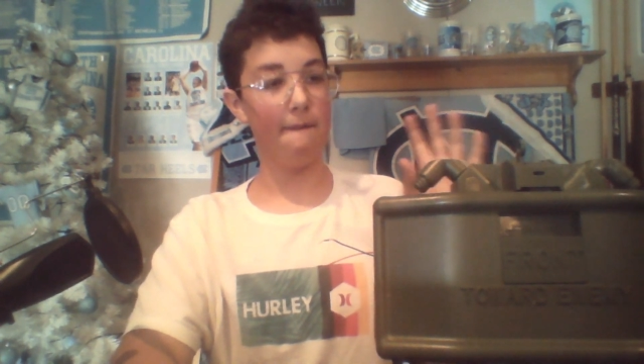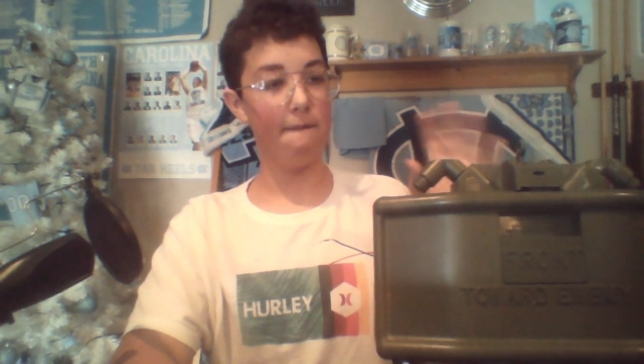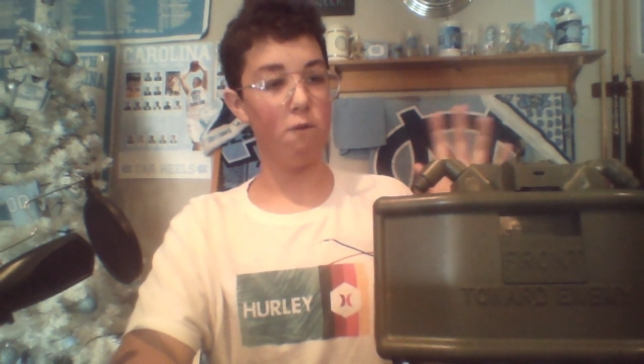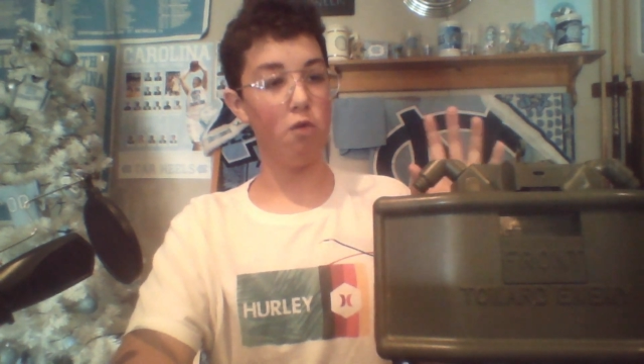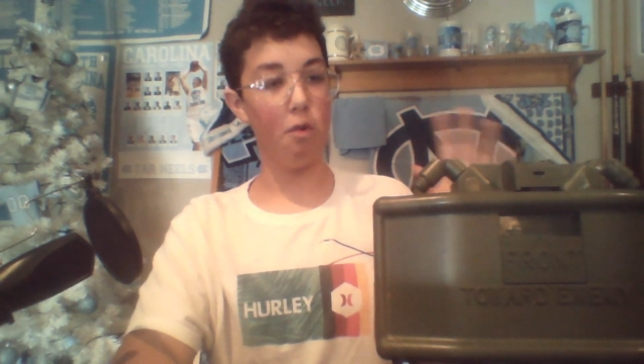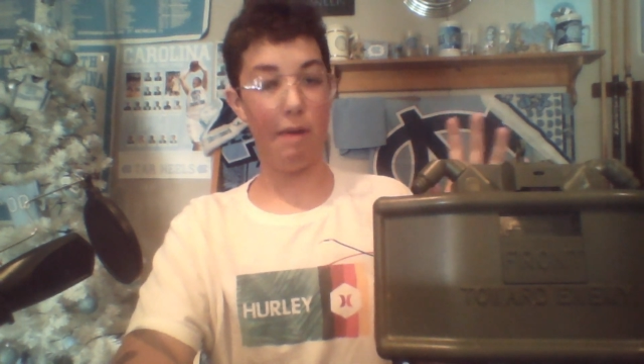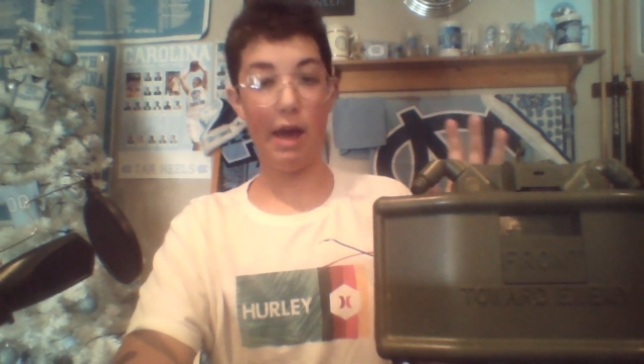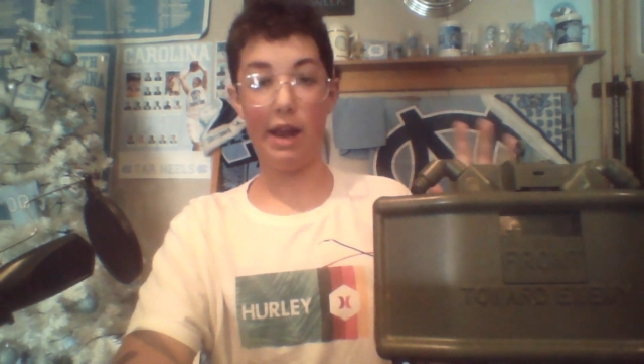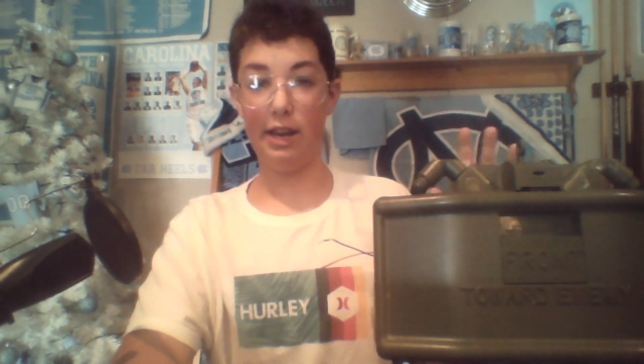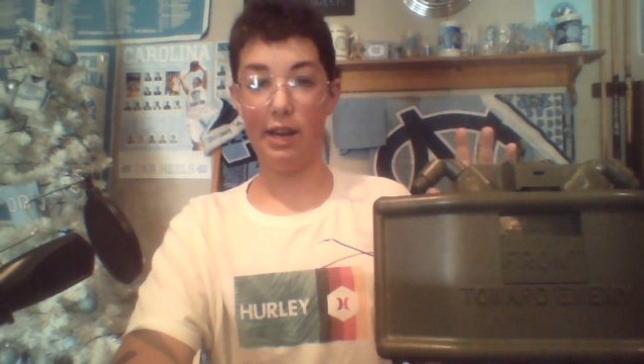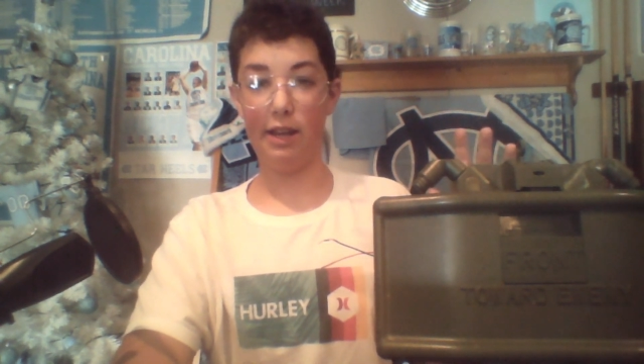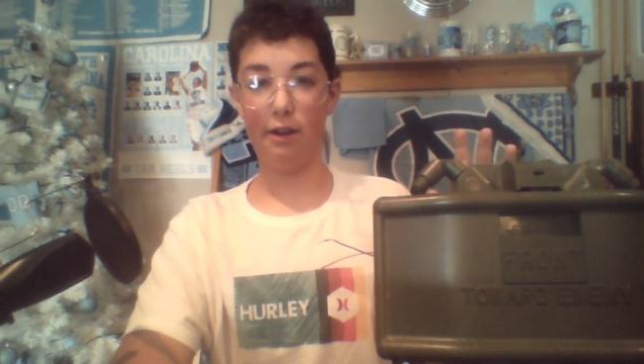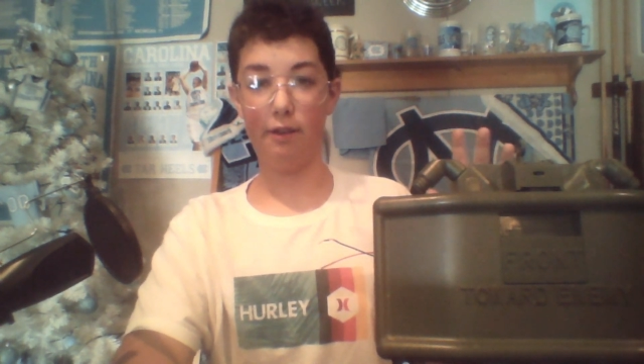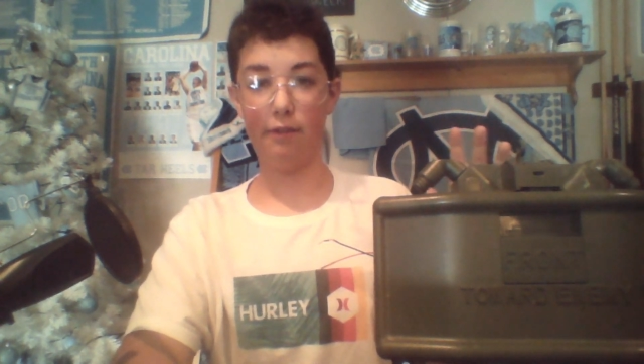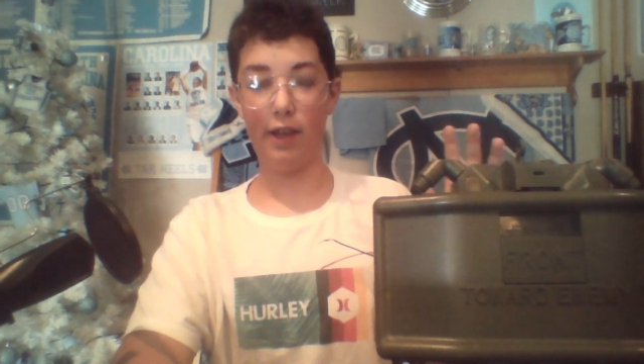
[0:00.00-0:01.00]

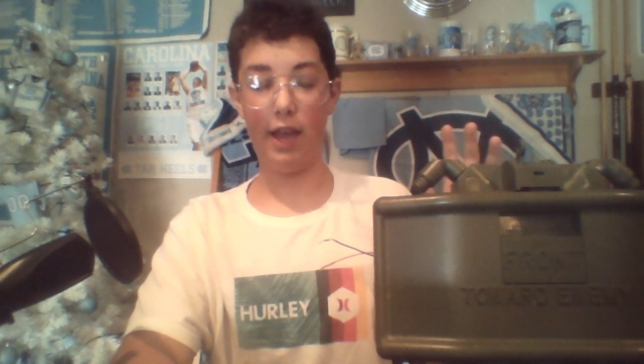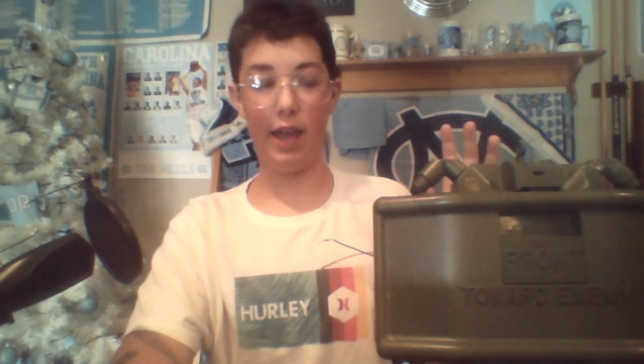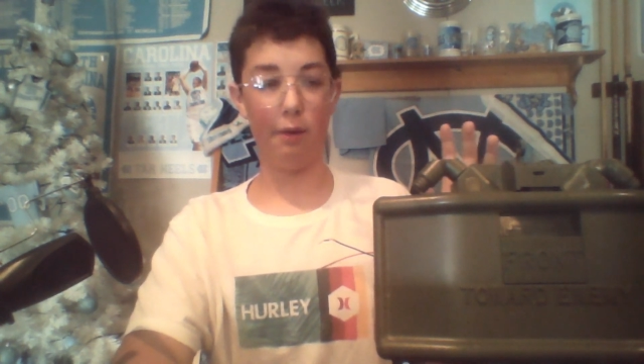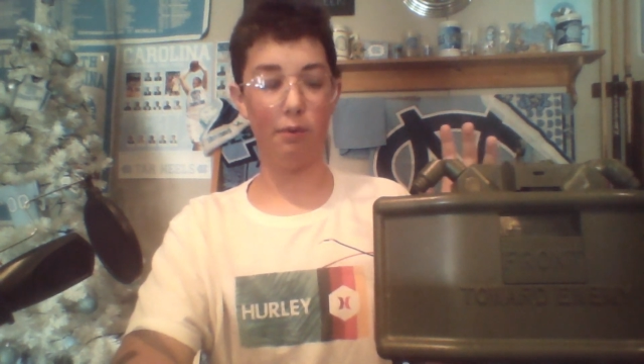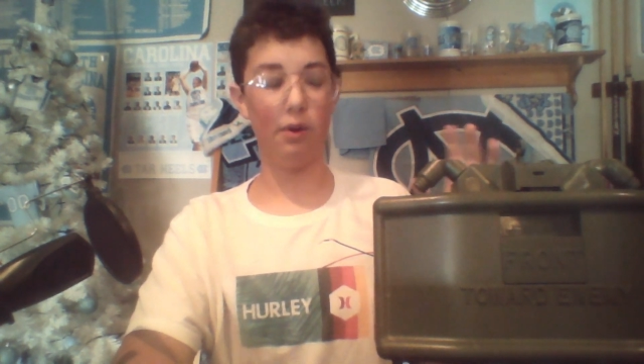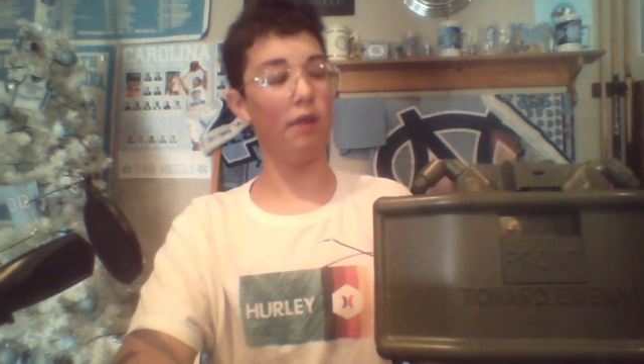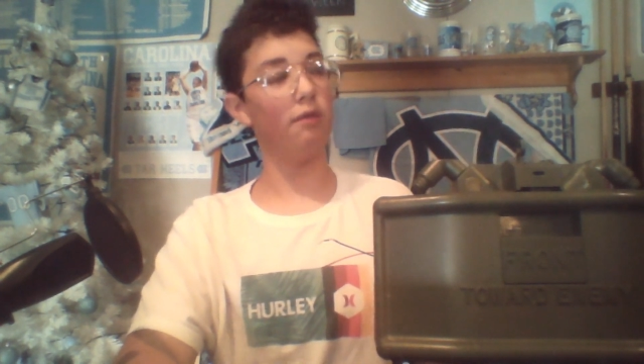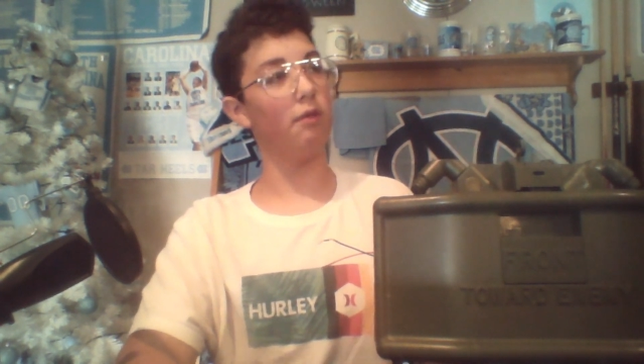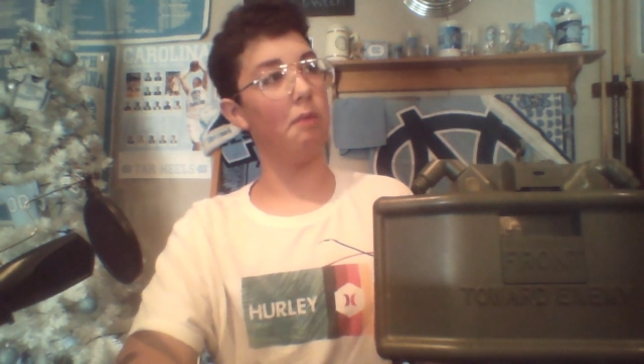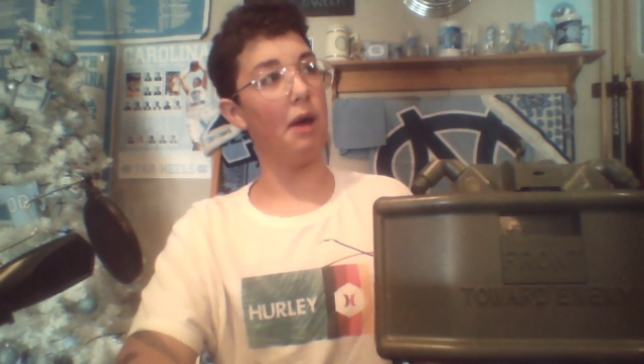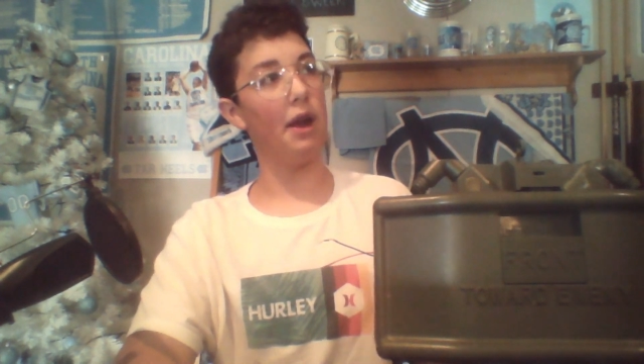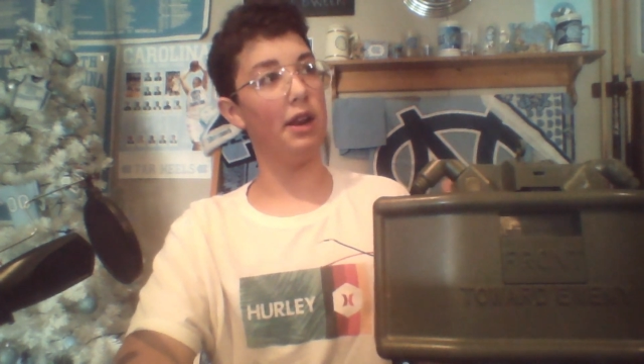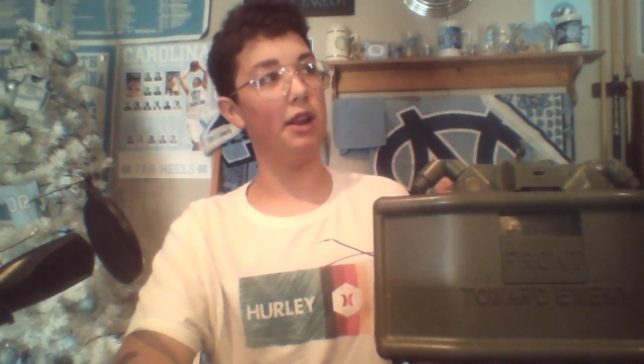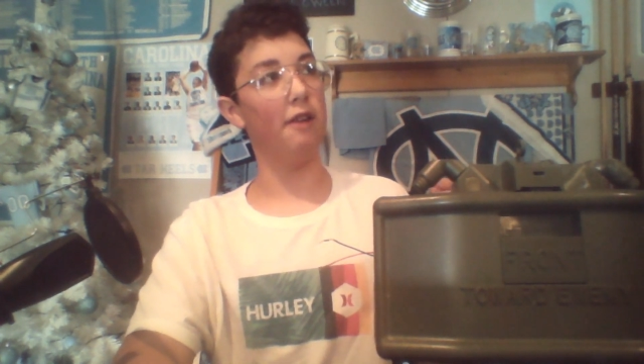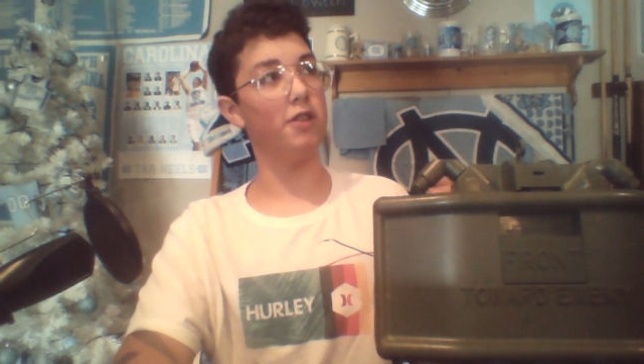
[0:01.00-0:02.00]
repetitive, and well, not
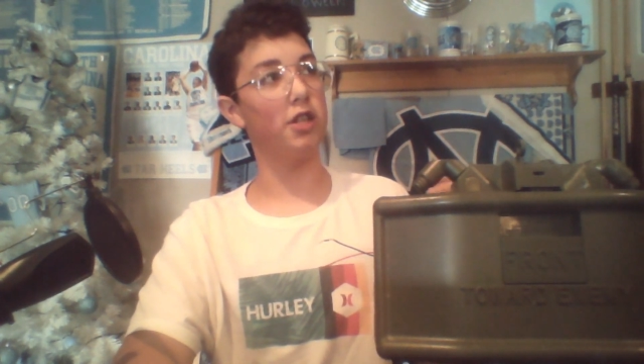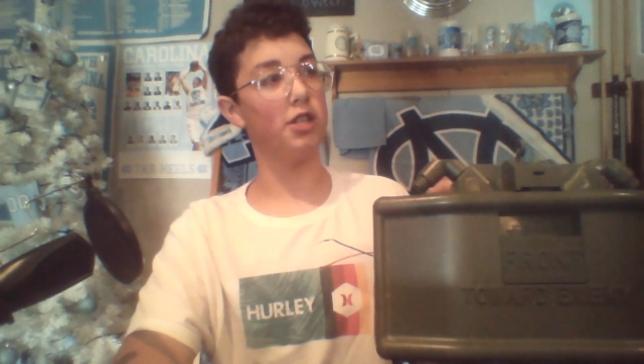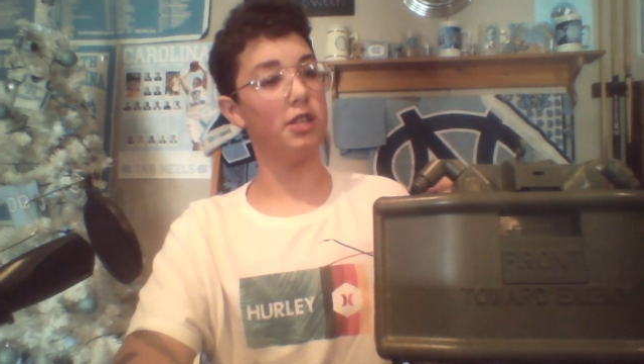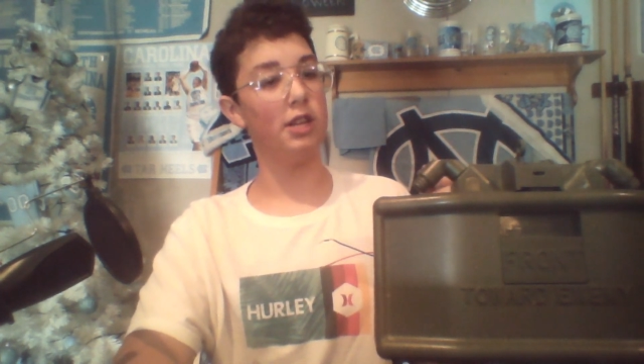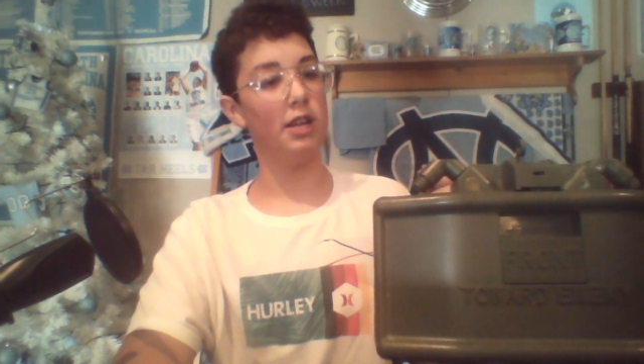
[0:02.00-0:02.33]
repetitive, just